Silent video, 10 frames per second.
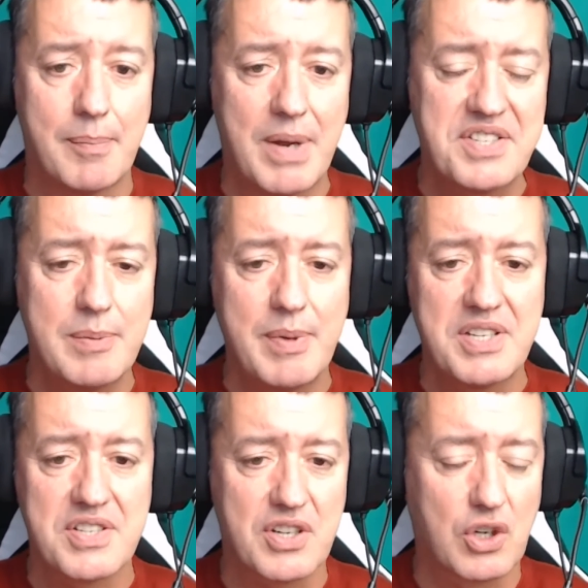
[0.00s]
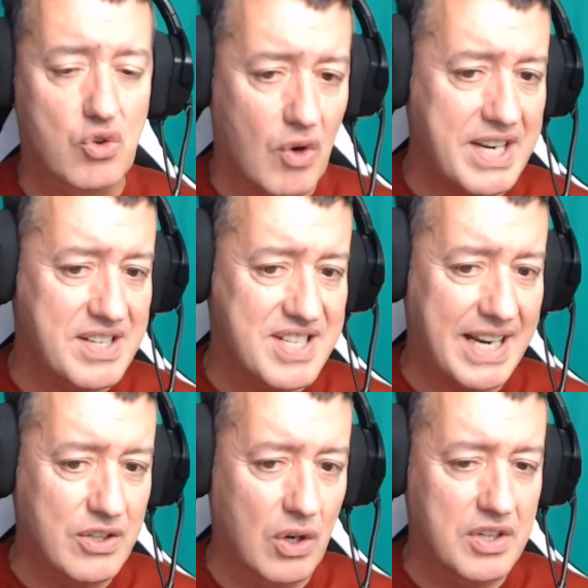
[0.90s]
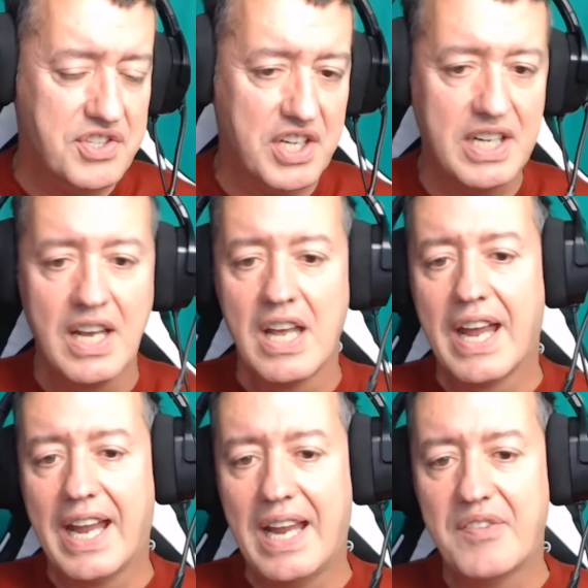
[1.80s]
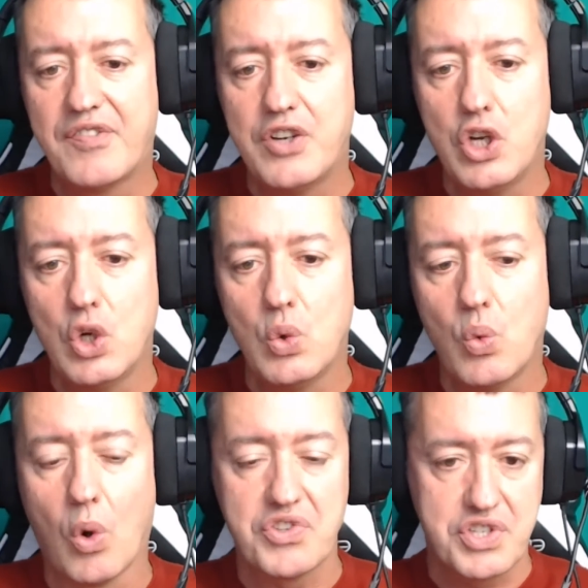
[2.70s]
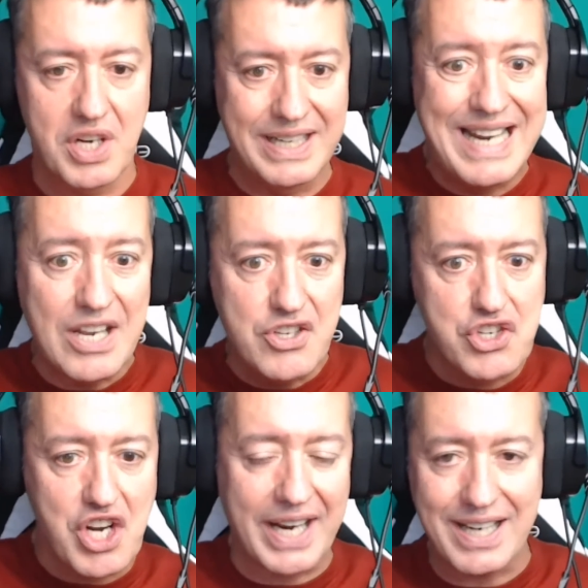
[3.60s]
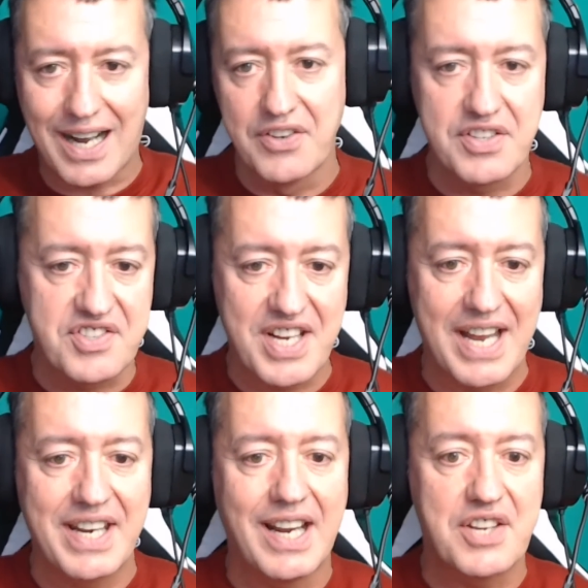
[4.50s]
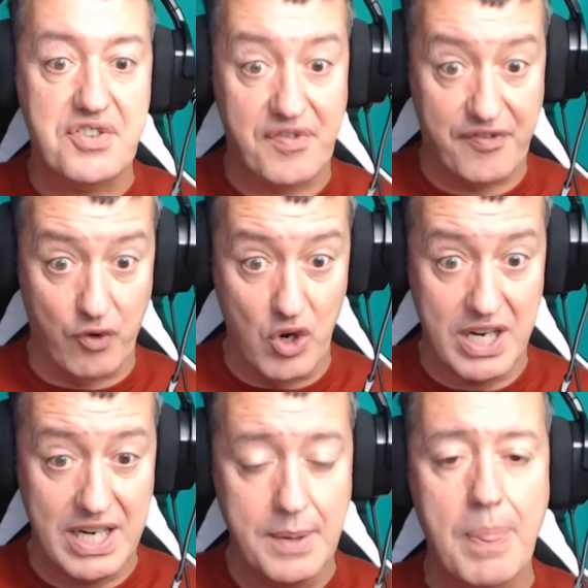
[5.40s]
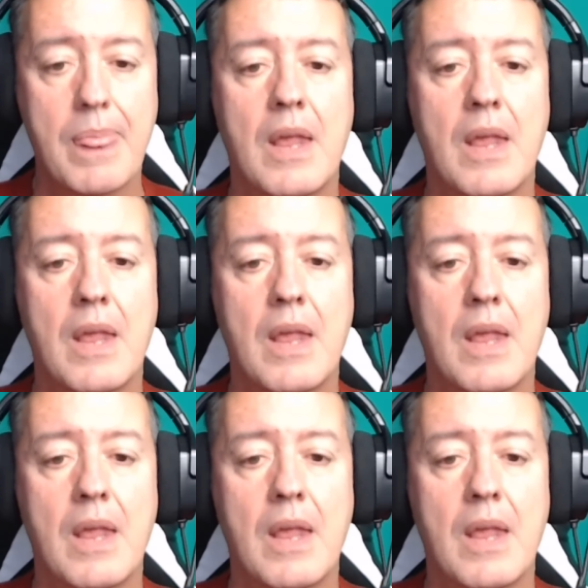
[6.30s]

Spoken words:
Mentimeter is a great technology if you want to again check understanding. It's free.